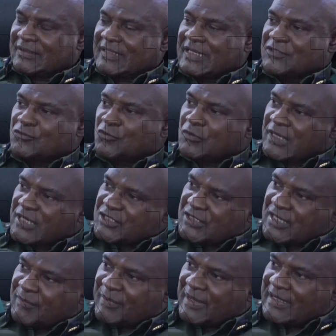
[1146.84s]
There's no
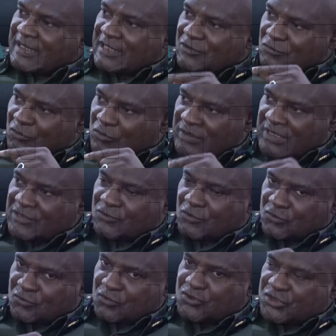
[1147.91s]
national park that does not, that
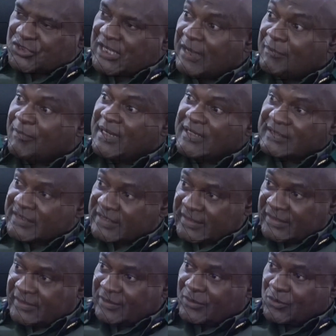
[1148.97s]
does not share boundary
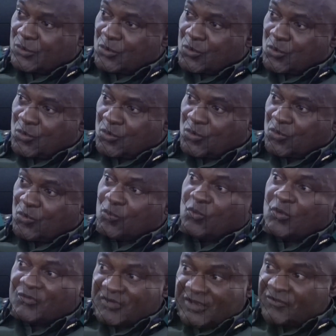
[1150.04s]

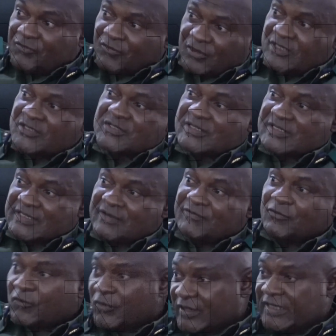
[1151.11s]
with a forest reserve
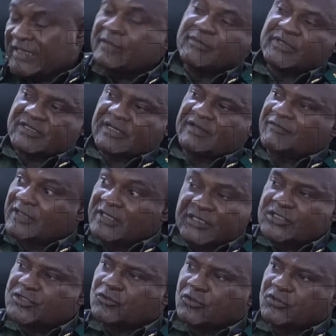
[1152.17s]
or a game reserve in
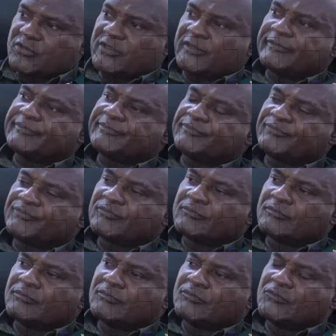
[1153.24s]
this country.
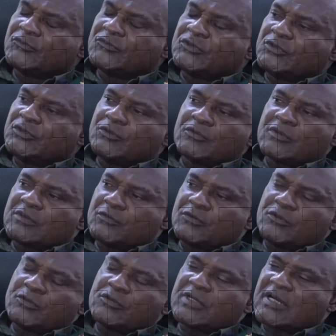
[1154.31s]
You,
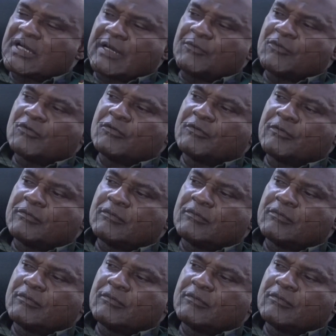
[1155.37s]
you look at Kamuku